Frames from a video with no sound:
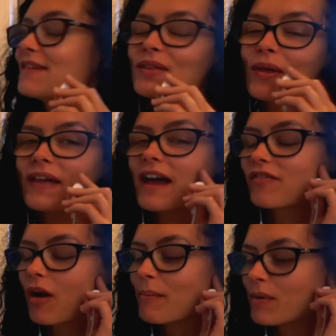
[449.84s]
Even though they
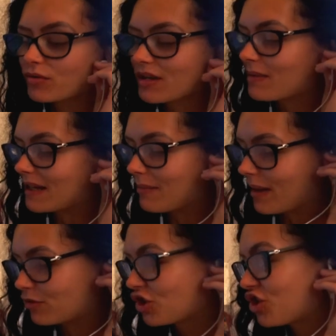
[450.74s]
have multi-million
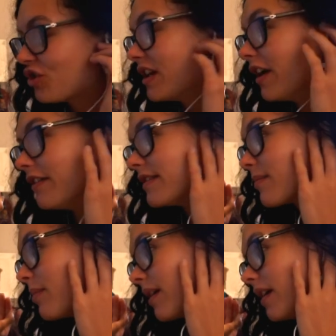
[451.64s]
pound studios,
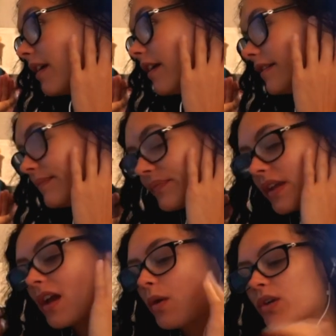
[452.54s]
but you know,
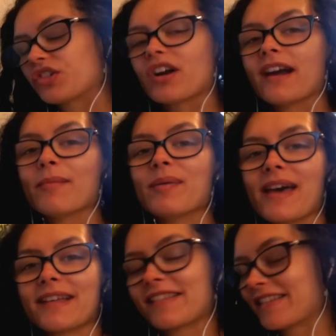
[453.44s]
we try our
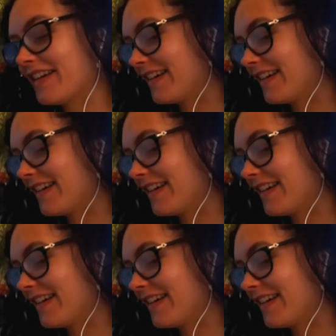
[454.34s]
best.